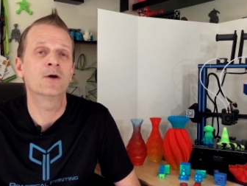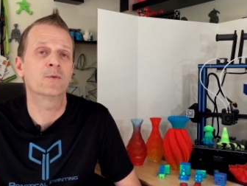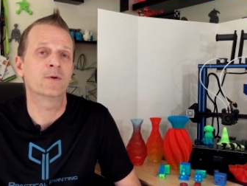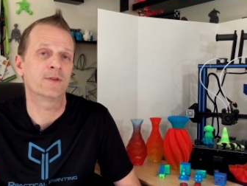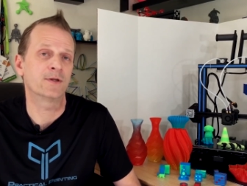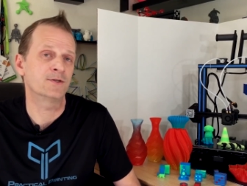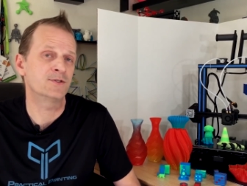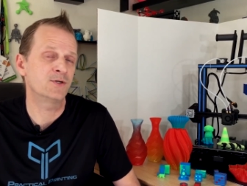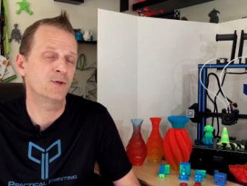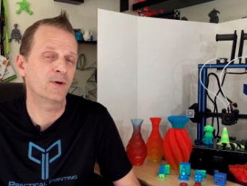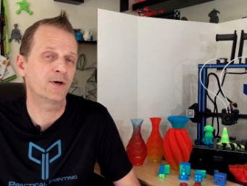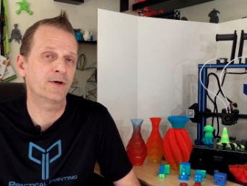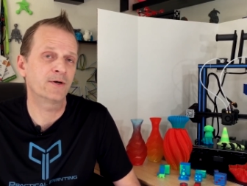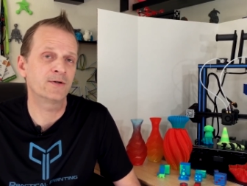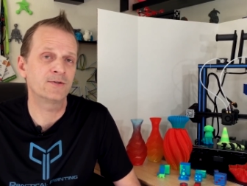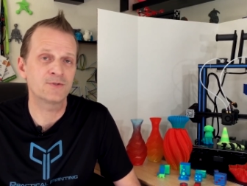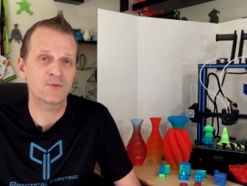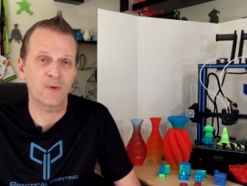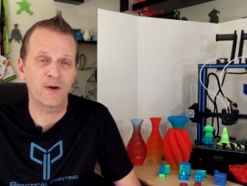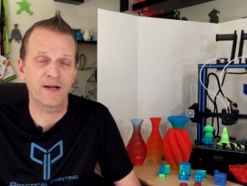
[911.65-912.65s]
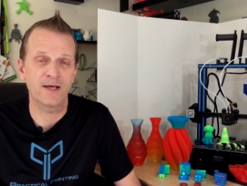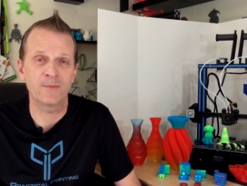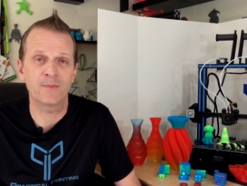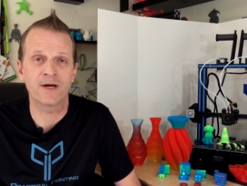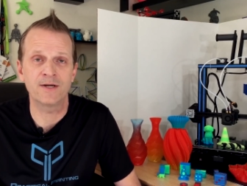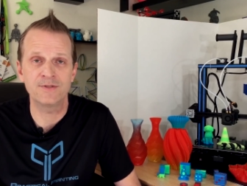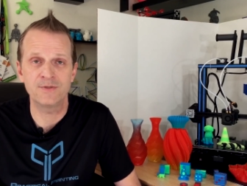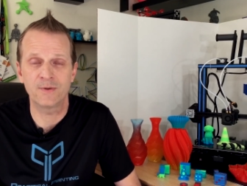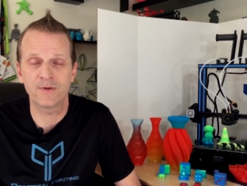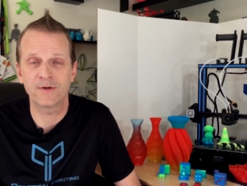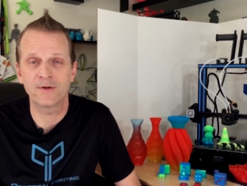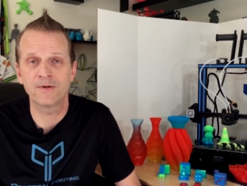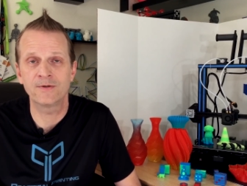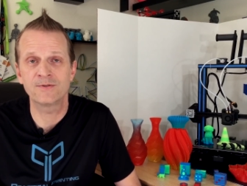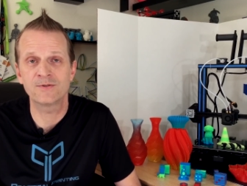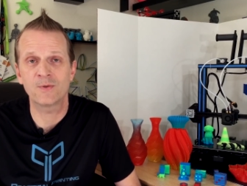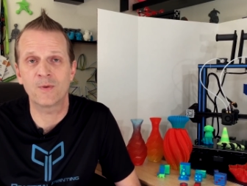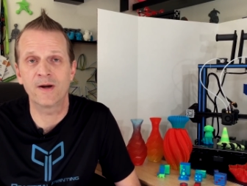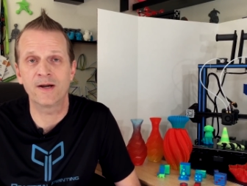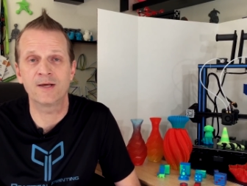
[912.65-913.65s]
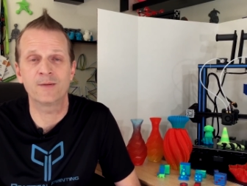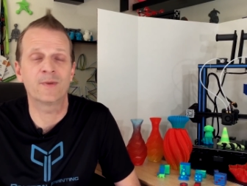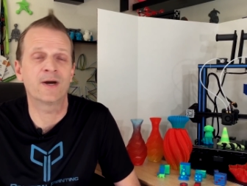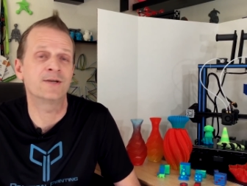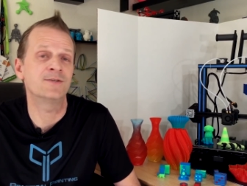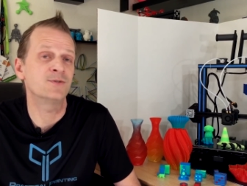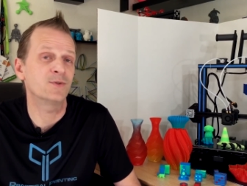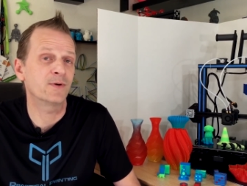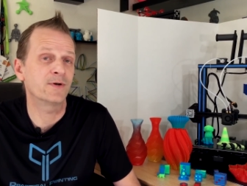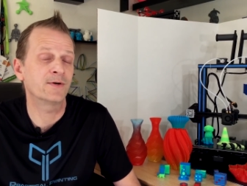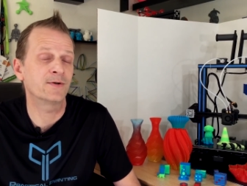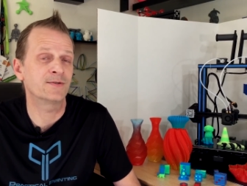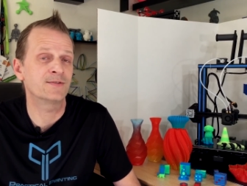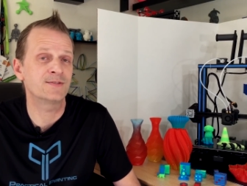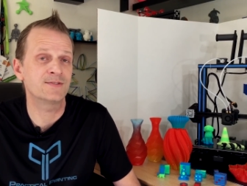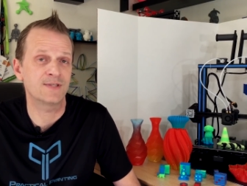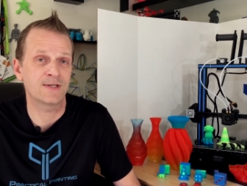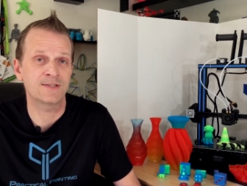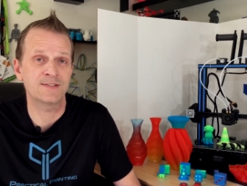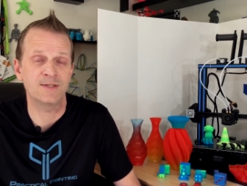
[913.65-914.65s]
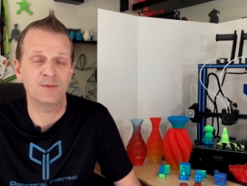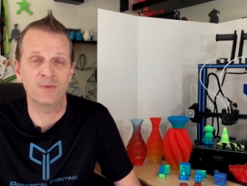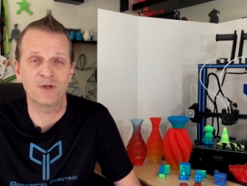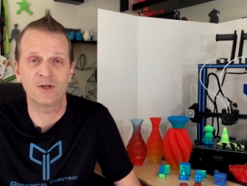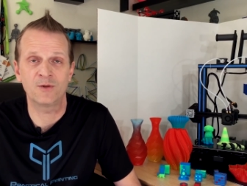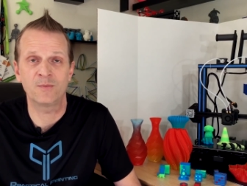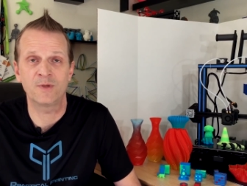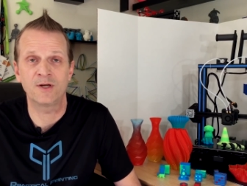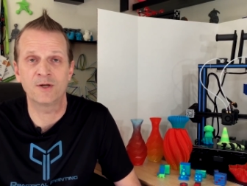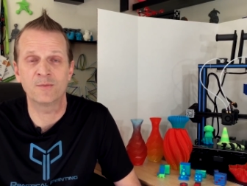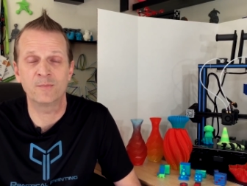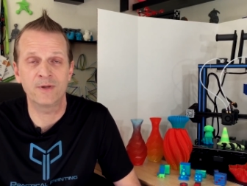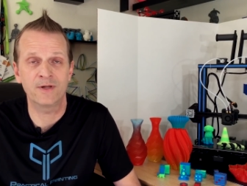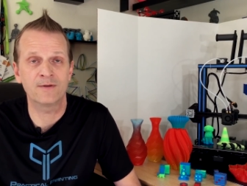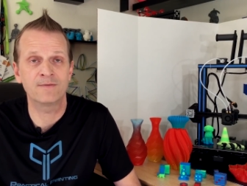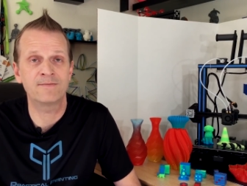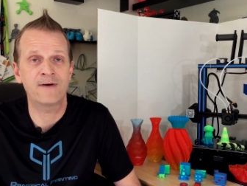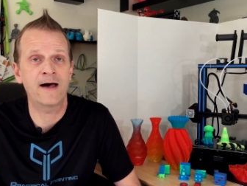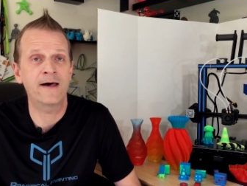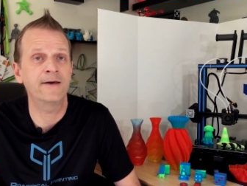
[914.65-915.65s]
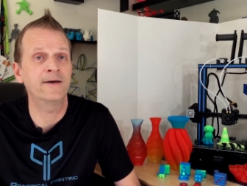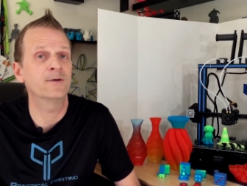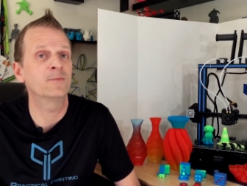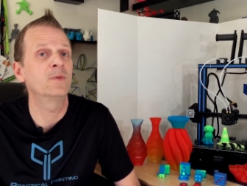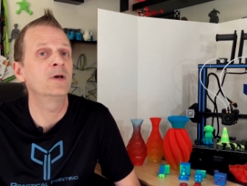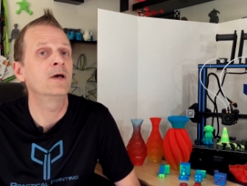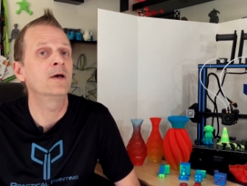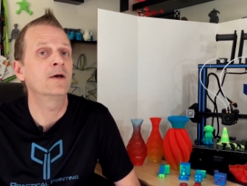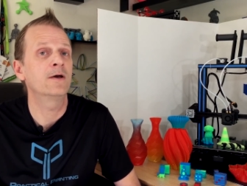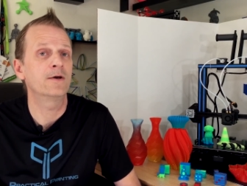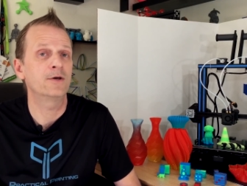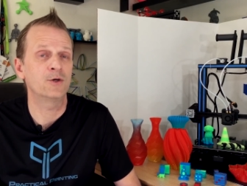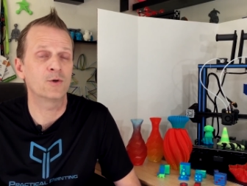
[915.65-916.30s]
With a 220 by 220 by 260 millimeter build volume,